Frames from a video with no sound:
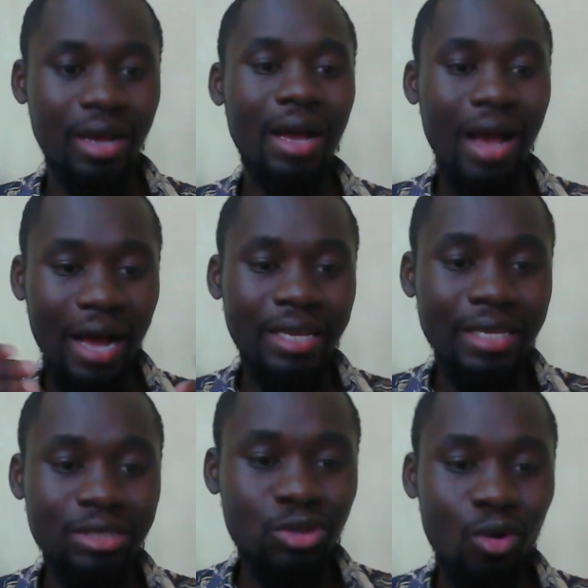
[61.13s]

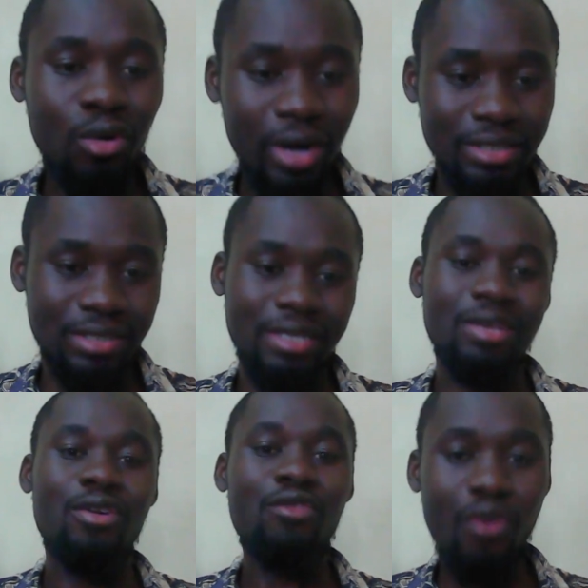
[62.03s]
Kakistocracy
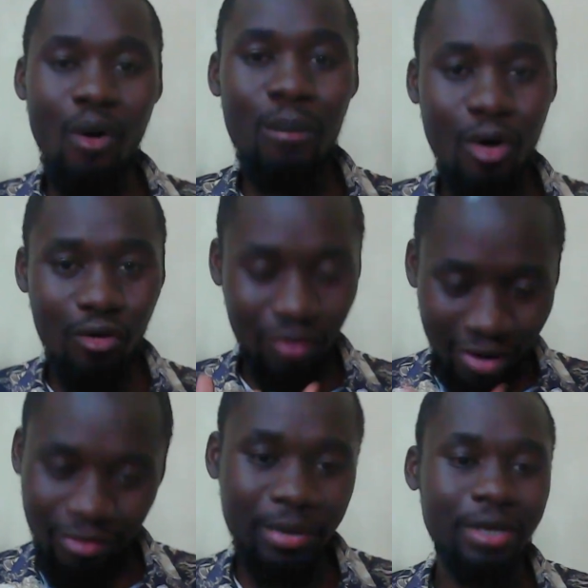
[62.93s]
form of
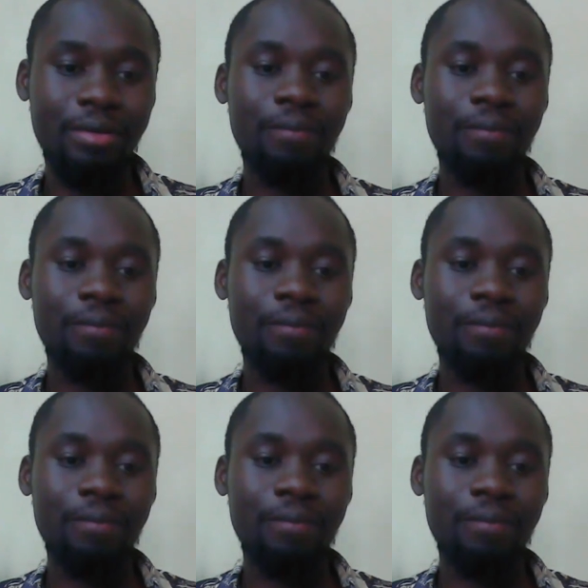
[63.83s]
government?